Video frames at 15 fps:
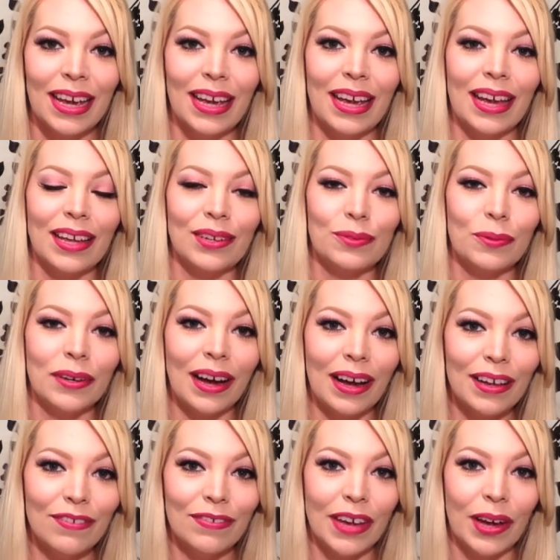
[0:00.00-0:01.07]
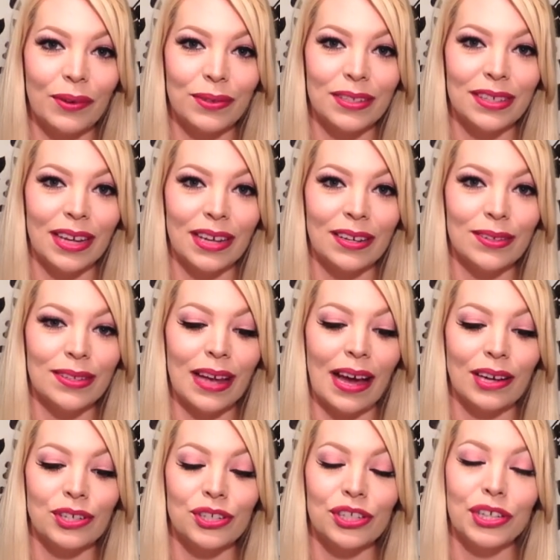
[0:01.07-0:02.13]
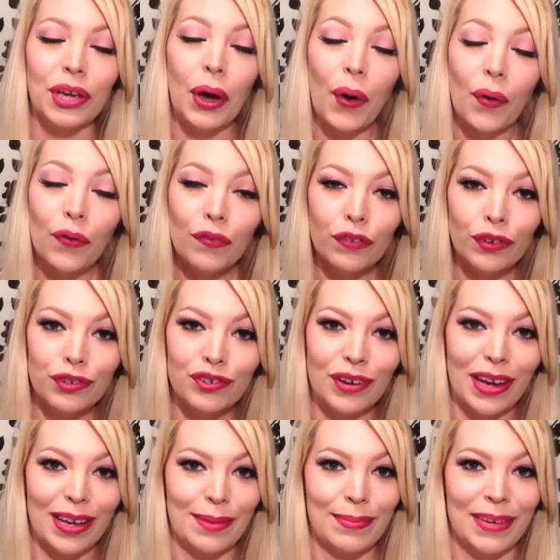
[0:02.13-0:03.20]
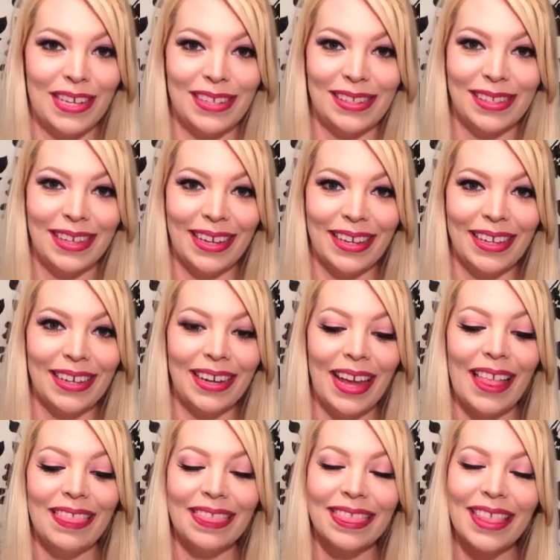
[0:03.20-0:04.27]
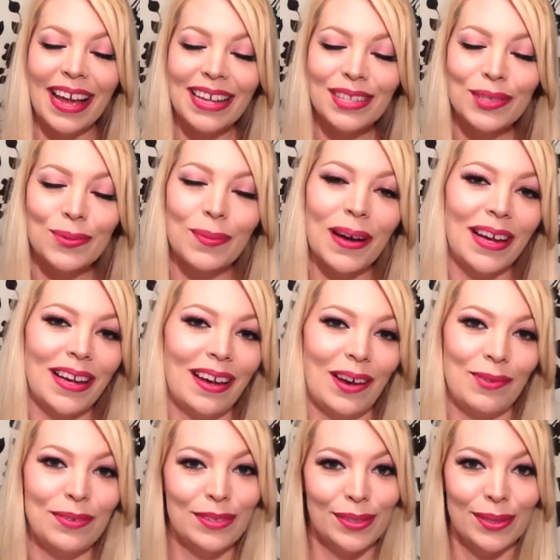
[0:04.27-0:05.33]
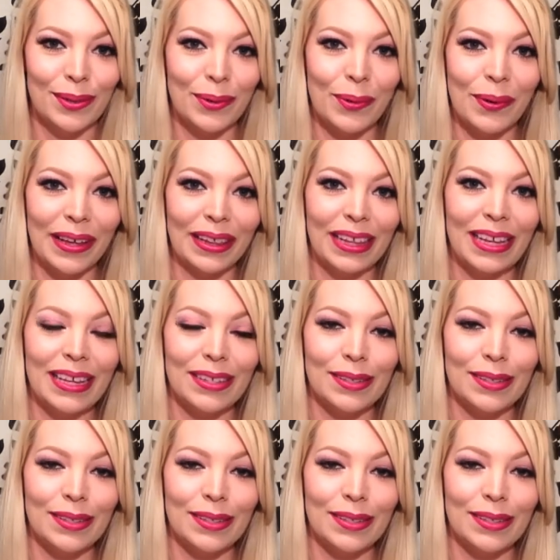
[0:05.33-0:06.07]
And what I found is that it's actually over drying my skin, and that's why I was so oily.